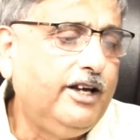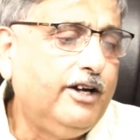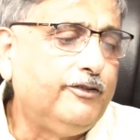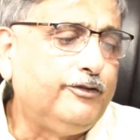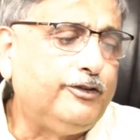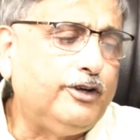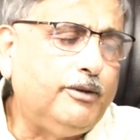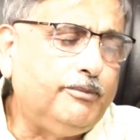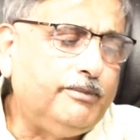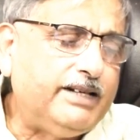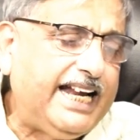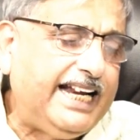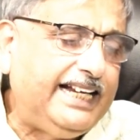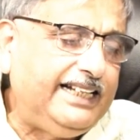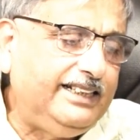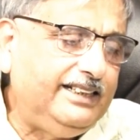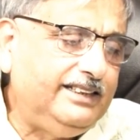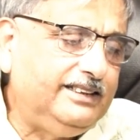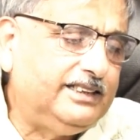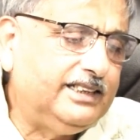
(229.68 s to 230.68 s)
From
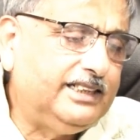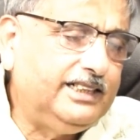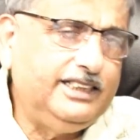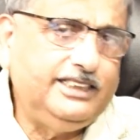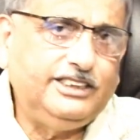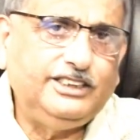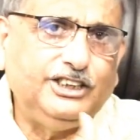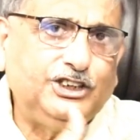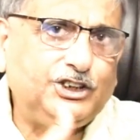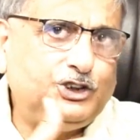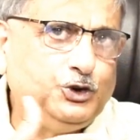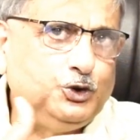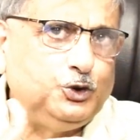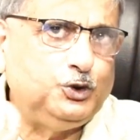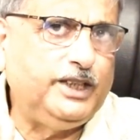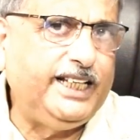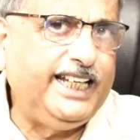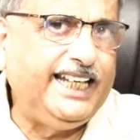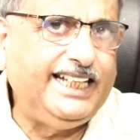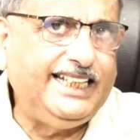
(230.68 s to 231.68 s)
1936 to
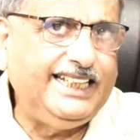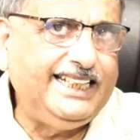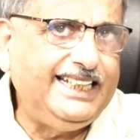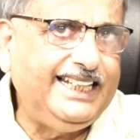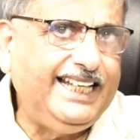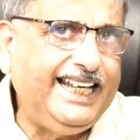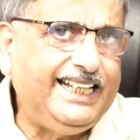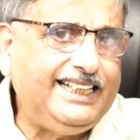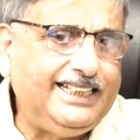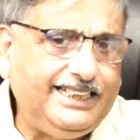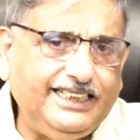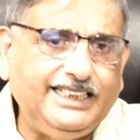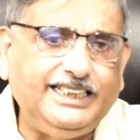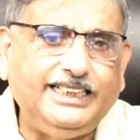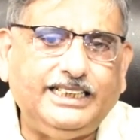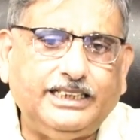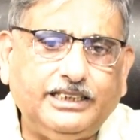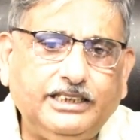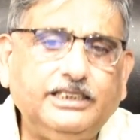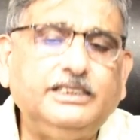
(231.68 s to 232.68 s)

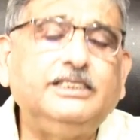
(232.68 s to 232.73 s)
1880,